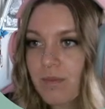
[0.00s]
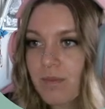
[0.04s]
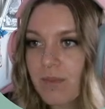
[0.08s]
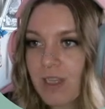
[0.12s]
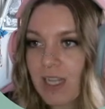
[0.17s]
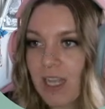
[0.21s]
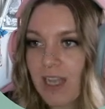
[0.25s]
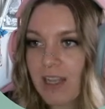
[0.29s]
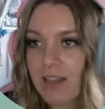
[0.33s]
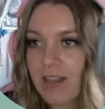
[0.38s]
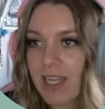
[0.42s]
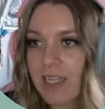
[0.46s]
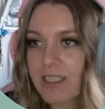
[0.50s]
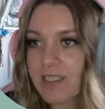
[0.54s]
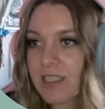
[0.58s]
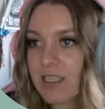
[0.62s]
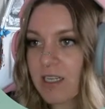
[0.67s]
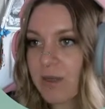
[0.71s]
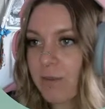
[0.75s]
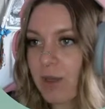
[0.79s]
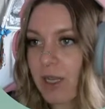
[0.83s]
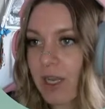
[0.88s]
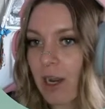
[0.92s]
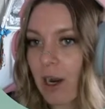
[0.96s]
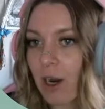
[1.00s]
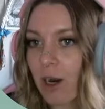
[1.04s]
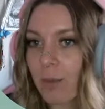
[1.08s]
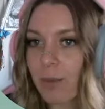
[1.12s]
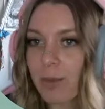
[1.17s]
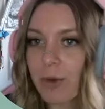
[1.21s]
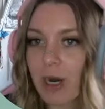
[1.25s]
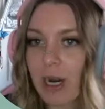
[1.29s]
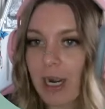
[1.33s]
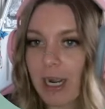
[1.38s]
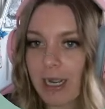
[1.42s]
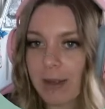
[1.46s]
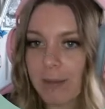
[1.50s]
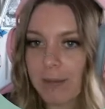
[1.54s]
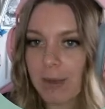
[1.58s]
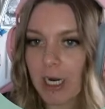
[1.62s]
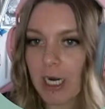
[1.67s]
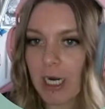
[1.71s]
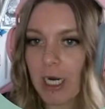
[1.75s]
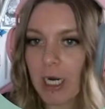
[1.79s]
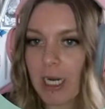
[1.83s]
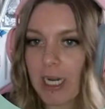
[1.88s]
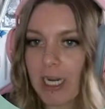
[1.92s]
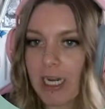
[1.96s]
And that's going to be our
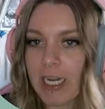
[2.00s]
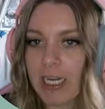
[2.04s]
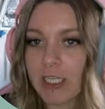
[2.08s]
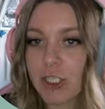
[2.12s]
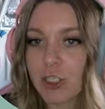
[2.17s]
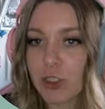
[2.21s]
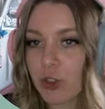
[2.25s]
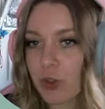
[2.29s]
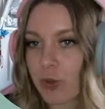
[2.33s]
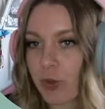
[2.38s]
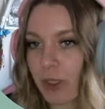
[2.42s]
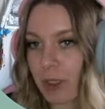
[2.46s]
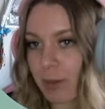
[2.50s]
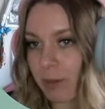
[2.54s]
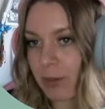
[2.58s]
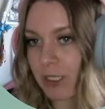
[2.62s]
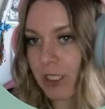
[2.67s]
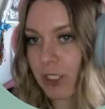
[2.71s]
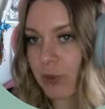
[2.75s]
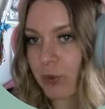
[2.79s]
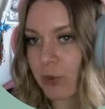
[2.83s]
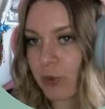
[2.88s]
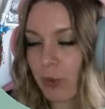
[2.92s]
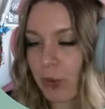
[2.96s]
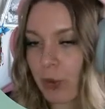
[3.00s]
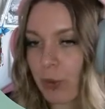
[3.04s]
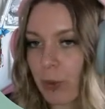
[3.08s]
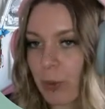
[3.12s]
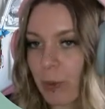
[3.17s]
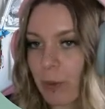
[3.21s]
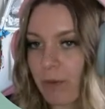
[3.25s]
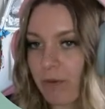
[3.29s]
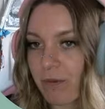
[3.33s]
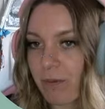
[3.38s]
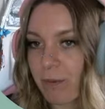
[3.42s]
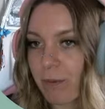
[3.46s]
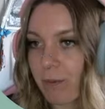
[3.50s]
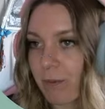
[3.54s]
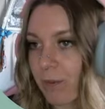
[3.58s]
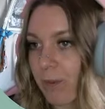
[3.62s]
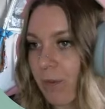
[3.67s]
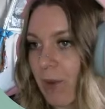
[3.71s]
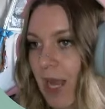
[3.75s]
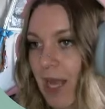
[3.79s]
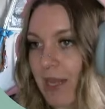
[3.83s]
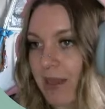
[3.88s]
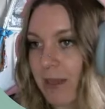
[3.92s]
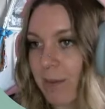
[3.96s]
primary treatment room
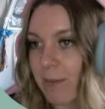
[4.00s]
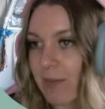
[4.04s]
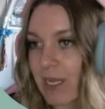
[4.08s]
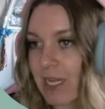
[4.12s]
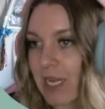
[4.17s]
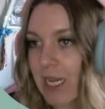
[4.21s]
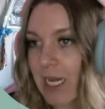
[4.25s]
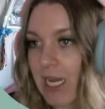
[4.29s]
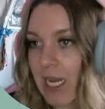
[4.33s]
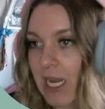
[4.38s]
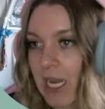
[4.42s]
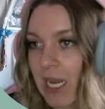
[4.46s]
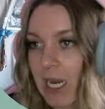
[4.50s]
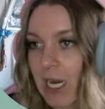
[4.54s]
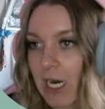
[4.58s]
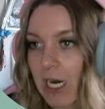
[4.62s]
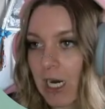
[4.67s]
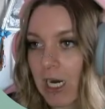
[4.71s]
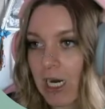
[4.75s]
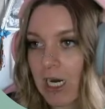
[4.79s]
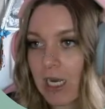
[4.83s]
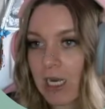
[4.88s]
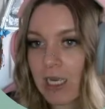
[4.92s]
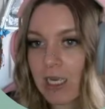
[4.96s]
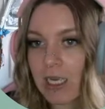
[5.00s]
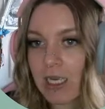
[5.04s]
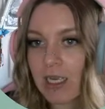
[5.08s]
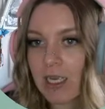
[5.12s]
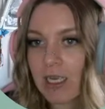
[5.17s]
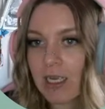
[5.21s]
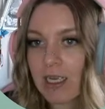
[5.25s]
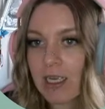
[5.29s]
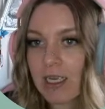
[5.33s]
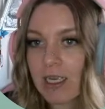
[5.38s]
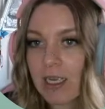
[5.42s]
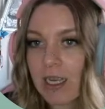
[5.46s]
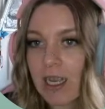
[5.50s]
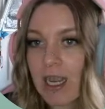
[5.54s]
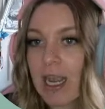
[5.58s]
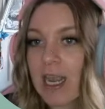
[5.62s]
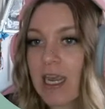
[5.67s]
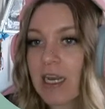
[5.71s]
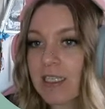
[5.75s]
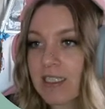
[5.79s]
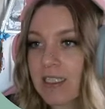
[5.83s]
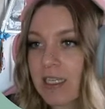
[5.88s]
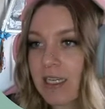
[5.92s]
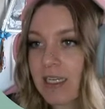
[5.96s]
at the beginning here.
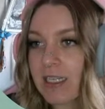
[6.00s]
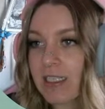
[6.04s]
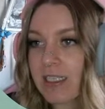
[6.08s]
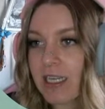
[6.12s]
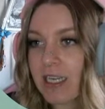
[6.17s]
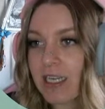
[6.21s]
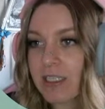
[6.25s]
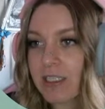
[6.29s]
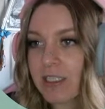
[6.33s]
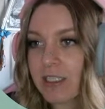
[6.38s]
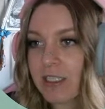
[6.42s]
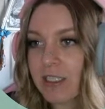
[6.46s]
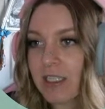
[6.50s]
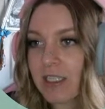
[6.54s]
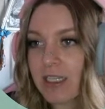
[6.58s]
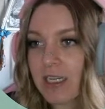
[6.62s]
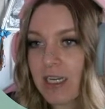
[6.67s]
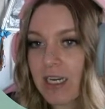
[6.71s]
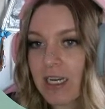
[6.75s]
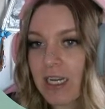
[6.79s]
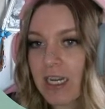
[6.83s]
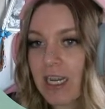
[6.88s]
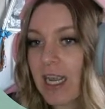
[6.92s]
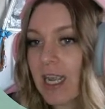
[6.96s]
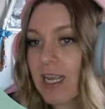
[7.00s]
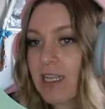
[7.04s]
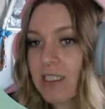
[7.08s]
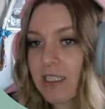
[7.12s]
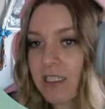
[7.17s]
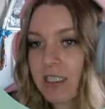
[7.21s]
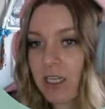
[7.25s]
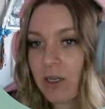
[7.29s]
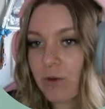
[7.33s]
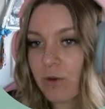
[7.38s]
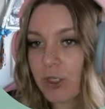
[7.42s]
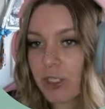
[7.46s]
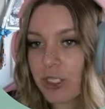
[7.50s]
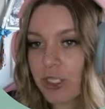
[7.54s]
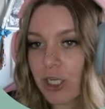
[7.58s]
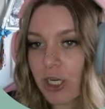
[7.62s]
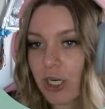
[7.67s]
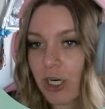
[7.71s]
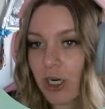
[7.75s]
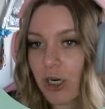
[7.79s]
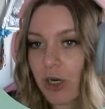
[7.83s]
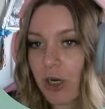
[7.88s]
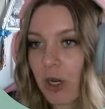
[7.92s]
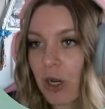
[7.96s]
Hand sanitizer,
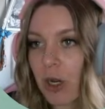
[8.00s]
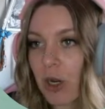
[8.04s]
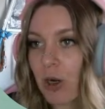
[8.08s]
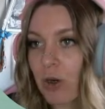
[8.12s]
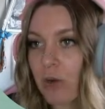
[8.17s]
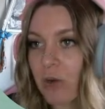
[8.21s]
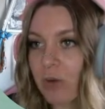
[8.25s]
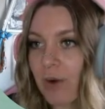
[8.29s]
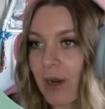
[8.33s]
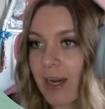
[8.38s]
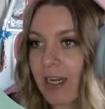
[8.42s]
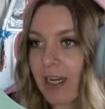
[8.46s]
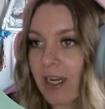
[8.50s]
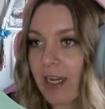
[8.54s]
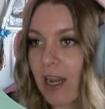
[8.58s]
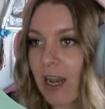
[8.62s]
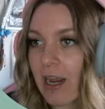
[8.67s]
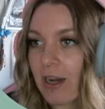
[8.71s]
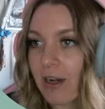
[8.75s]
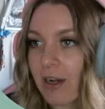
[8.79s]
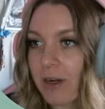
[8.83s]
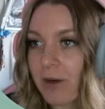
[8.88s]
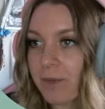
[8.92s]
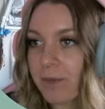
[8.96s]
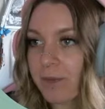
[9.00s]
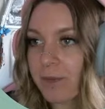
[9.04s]
extinguisher, radiator.